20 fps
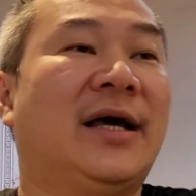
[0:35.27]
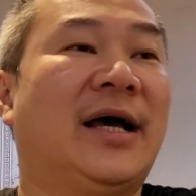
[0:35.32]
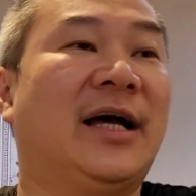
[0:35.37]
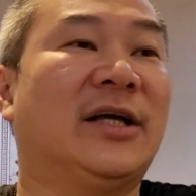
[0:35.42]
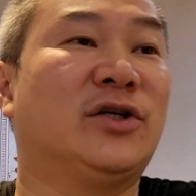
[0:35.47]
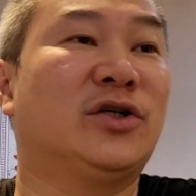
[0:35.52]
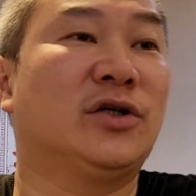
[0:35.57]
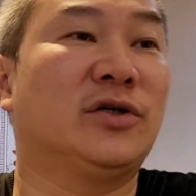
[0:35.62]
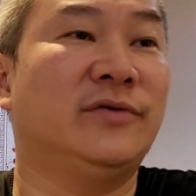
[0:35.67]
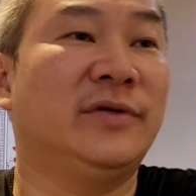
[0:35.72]

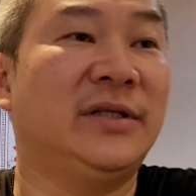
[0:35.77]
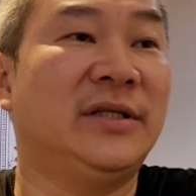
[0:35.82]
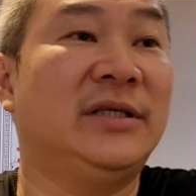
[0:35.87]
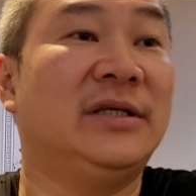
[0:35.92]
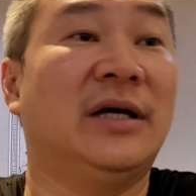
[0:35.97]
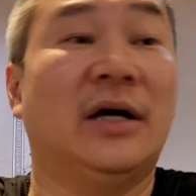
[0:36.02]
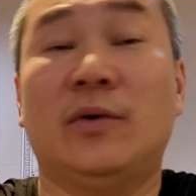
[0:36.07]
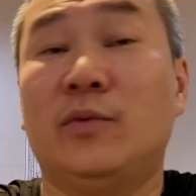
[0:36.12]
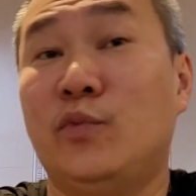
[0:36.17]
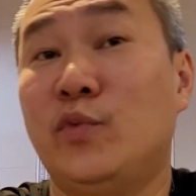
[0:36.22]
Actually,
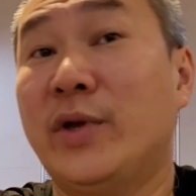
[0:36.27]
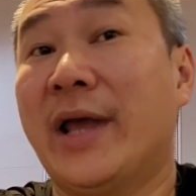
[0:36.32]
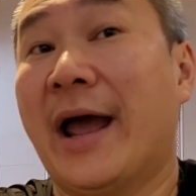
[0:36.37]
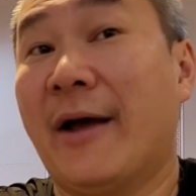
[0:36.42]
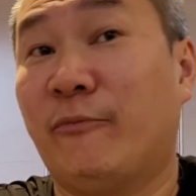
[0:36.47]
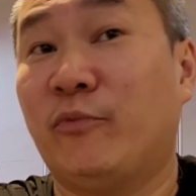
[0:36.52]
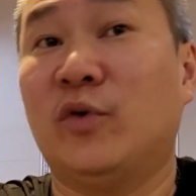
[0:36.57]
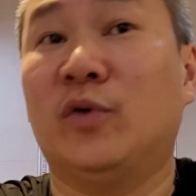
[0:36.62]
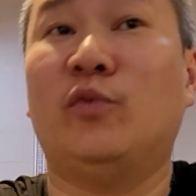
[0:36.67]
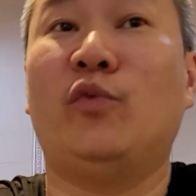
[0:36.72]
we
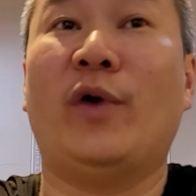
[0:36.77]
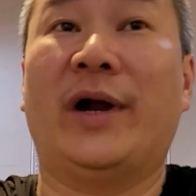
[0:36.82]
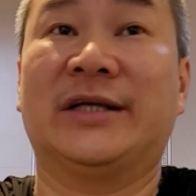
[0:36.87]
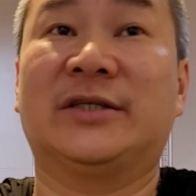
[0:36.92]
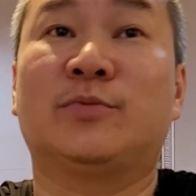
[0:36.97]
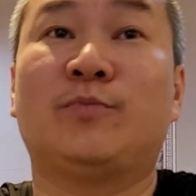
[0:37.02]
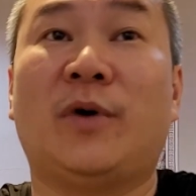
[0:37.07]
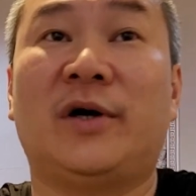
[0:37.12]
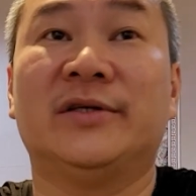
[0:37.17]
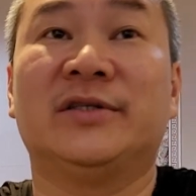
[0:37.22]
have to
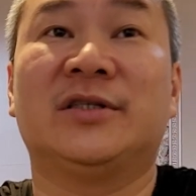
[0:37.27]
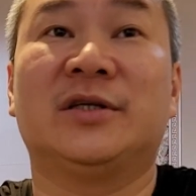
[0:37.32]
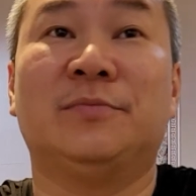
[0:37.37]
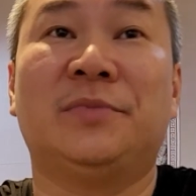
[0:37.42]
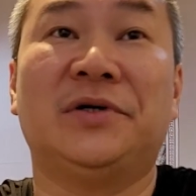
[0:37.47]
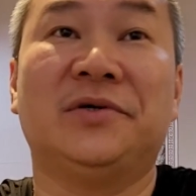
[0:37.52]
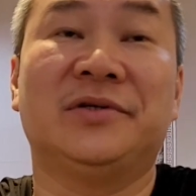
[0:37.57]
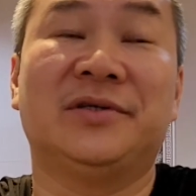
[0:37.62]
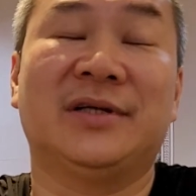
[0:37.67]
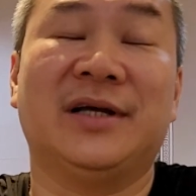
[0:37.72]

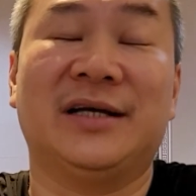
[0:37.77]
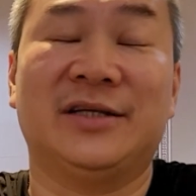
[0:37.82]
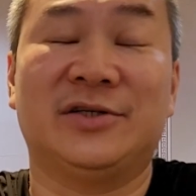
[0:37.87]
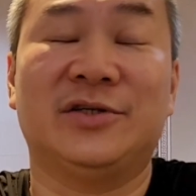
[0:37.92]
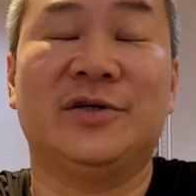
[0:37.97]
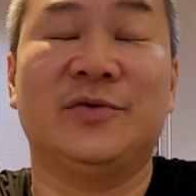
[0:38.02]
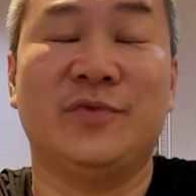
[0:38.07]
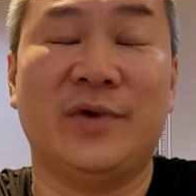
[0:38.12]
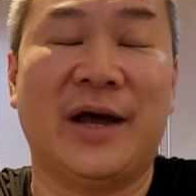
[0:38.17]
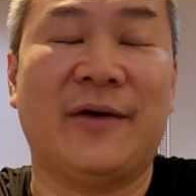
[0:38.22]
responsible.
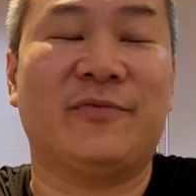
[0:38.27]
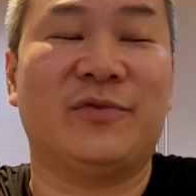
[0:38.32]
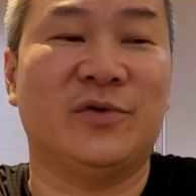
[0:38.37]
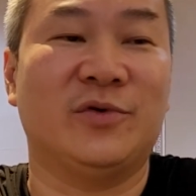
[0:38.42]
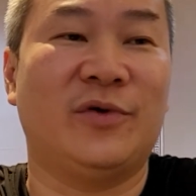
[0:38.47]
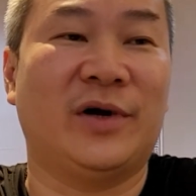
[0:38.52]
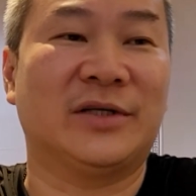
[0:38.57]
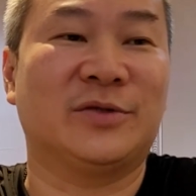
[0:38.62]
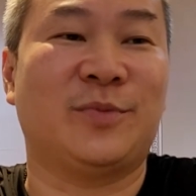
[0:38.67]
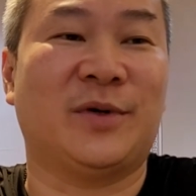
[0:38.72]
Actually, we have to
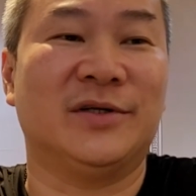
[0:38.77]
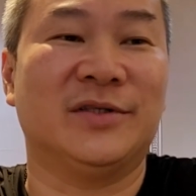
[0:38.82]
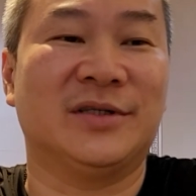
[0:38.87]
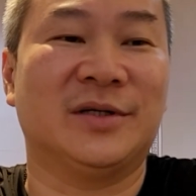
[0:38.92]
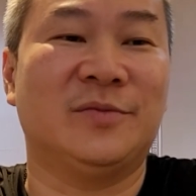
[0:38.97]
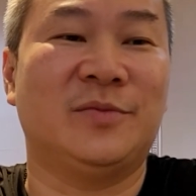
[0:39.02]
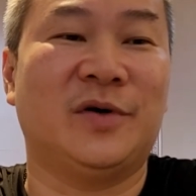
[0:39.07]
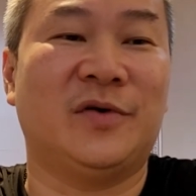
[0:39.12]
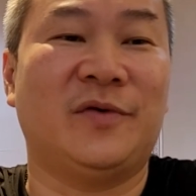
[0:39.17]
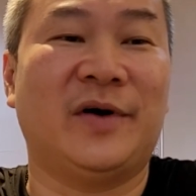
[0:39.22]

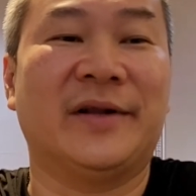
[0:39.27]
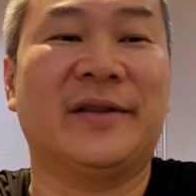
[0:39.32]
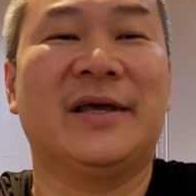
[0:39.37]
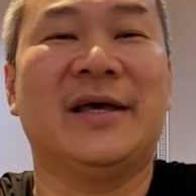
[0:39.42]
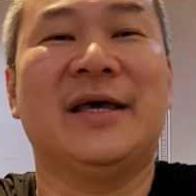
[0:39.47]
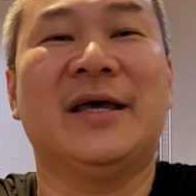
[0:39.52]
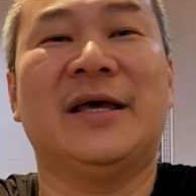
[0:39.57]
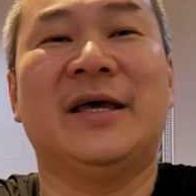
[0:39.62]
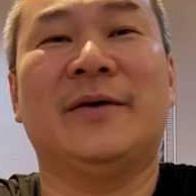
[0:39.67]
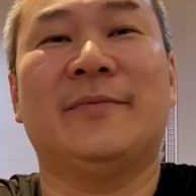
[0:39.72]
responsible what?
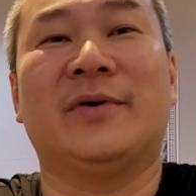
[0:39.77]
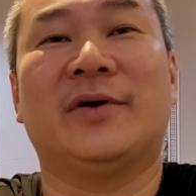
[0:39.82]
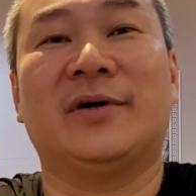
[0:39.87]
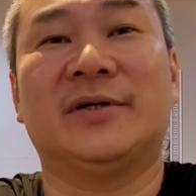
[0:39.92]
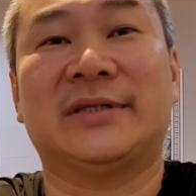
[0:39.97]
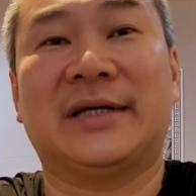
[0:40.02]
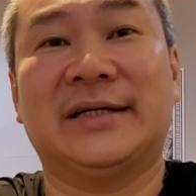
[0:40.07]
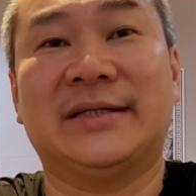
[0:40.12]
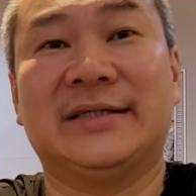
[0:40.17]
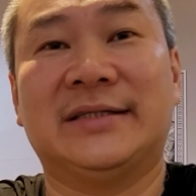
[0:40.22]

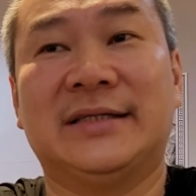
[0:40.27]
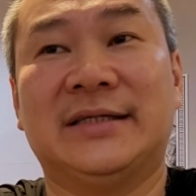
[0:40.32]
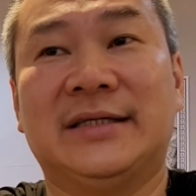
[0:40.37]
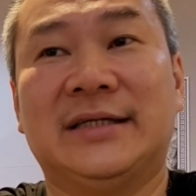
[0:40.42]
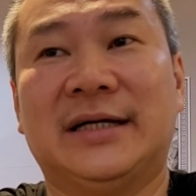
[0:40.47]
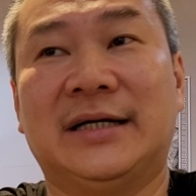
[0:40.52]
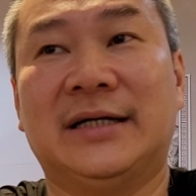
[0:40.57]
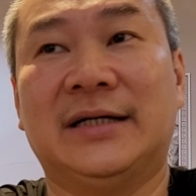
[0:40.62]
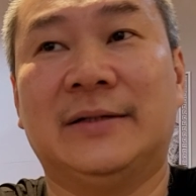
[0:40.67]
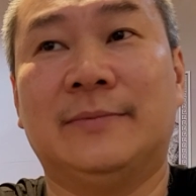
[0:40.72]
Because I
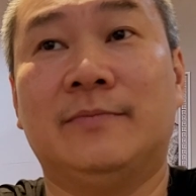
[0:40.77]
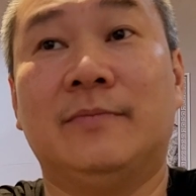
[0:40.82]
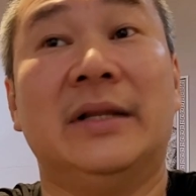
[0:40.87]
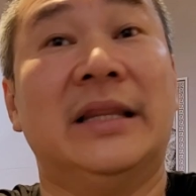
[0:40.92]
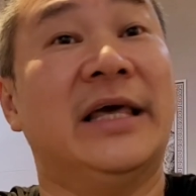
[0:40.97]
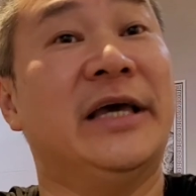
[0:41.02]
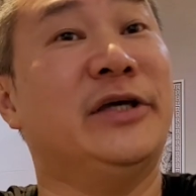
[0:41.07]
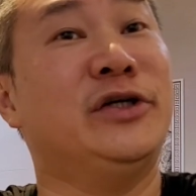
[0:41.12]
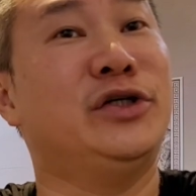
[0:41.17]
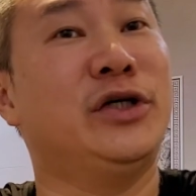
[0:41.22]
see
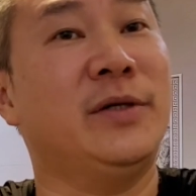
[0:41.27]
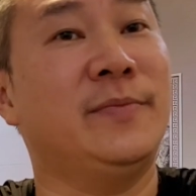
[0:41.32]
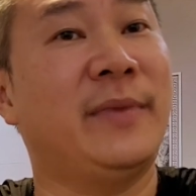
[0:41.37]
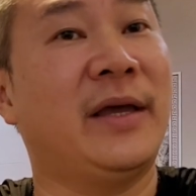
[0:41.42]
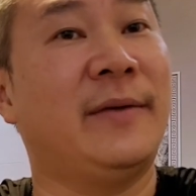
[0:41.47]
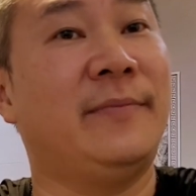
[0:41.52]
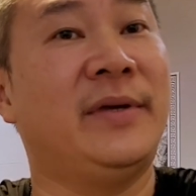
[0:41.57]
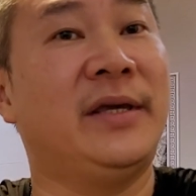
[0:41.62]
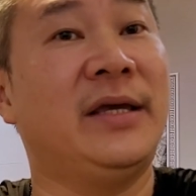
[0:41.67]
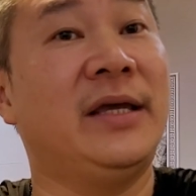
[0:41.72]
Malaysia
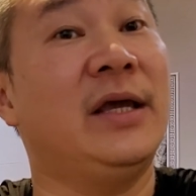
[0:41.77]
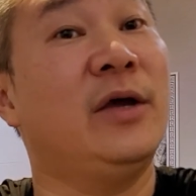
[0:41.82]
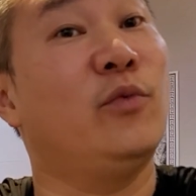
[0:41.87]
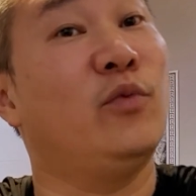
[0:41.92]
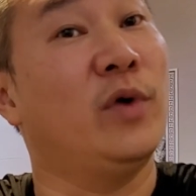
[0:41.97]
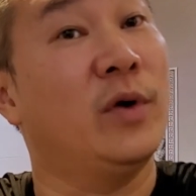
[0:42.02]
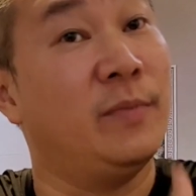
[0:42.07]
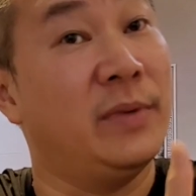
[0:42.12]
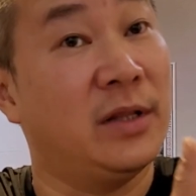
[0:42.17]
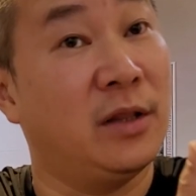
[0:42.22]
maybe
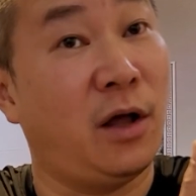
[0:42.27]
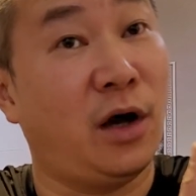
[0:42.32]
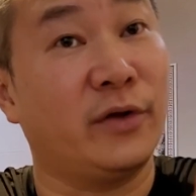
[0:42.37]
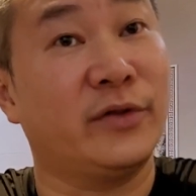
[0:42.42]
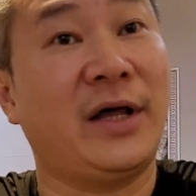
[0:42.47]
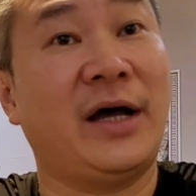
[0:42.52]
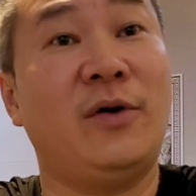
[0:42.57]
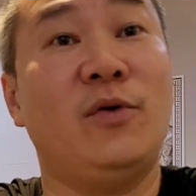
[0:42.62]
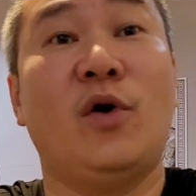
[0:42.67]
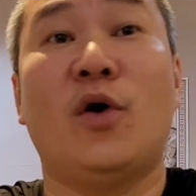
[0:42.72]
will be
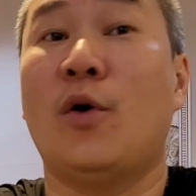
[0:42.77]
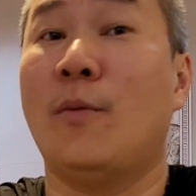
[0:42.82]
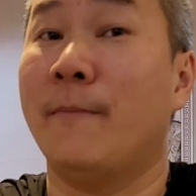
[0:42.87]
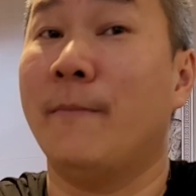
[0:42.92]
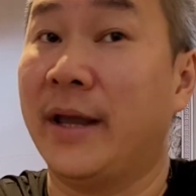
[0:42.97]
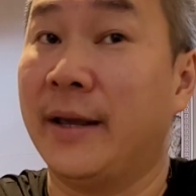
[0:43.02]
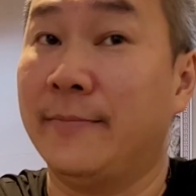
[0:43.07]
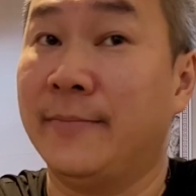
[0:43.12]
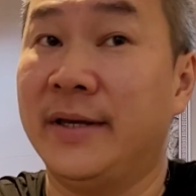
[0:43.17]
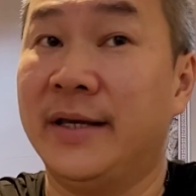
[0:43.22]
locked down or
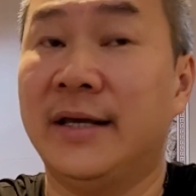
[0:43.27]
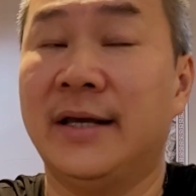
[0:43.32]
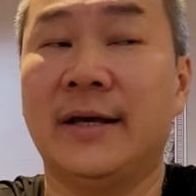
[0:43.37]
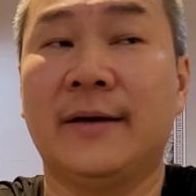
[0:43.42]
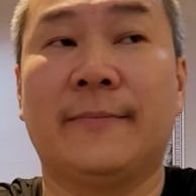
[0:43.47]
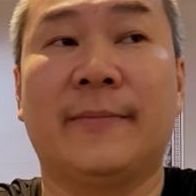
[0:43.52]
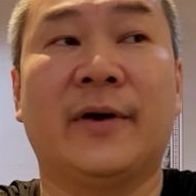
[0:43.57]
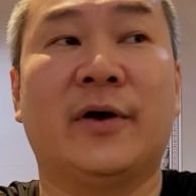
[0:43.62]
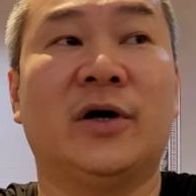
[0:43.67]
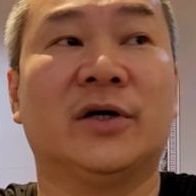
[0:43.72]
maybe
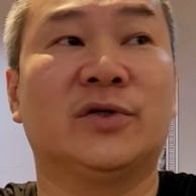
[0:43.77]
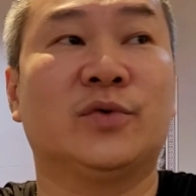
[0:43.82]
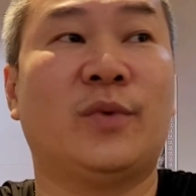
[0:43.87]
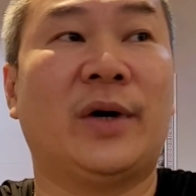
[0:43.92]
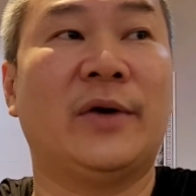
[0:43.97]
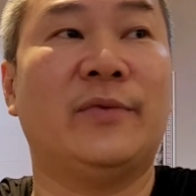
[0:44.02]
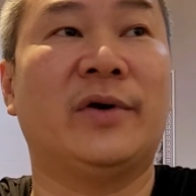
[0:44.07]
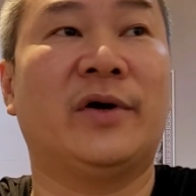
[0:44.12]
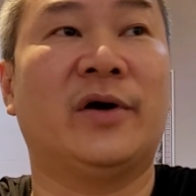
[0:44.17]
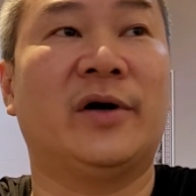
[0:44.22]
because
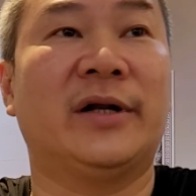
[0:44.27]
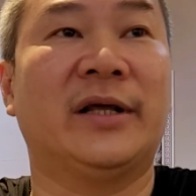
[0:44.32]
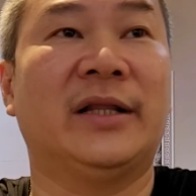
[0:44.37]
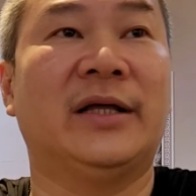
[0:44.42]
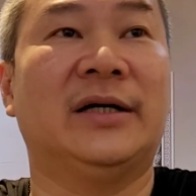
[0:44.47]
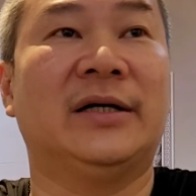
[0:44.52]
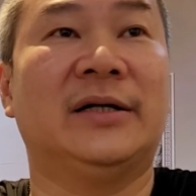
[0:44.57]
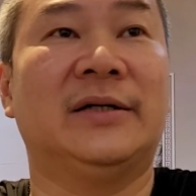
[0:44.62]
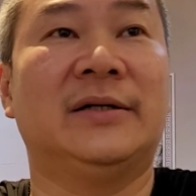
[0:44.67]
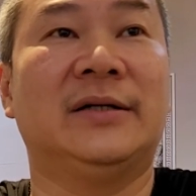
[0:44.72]
why we call it
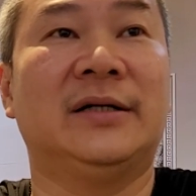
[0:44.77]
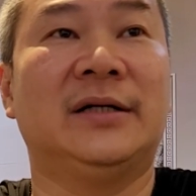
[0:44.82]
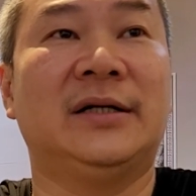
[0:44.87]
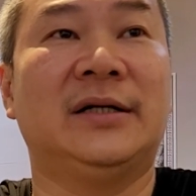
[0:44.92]
a